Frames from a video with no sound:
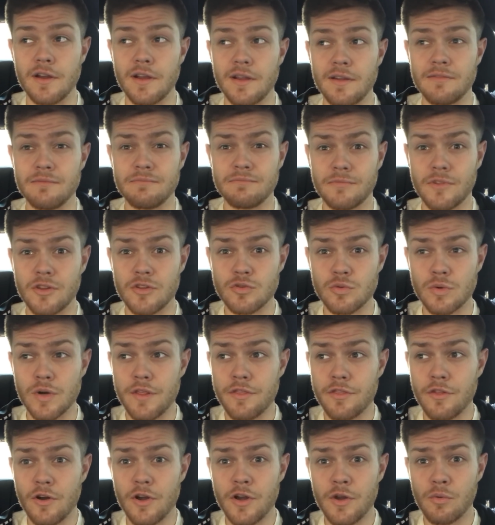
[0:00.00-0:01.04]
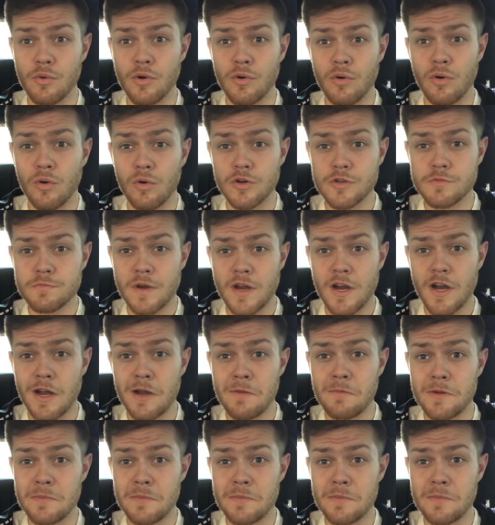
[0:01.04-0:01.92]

And 20-30 rural horsepower,